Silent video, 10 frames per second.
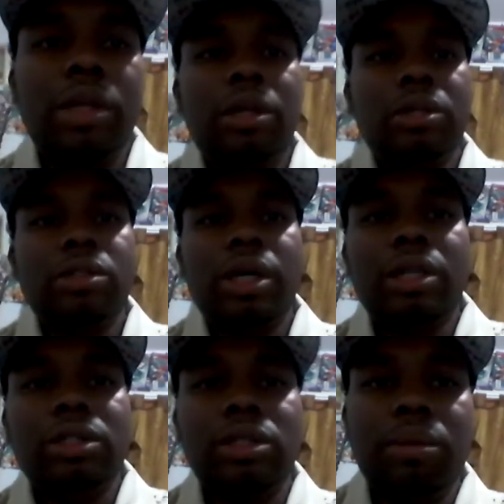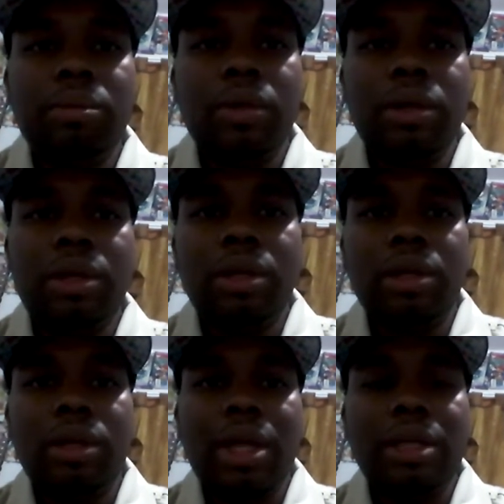in a trash dump
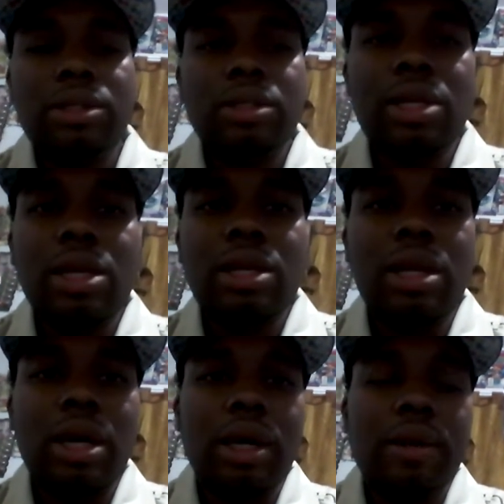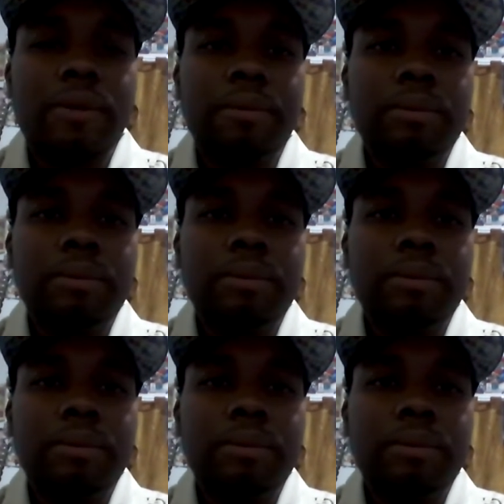in 1989.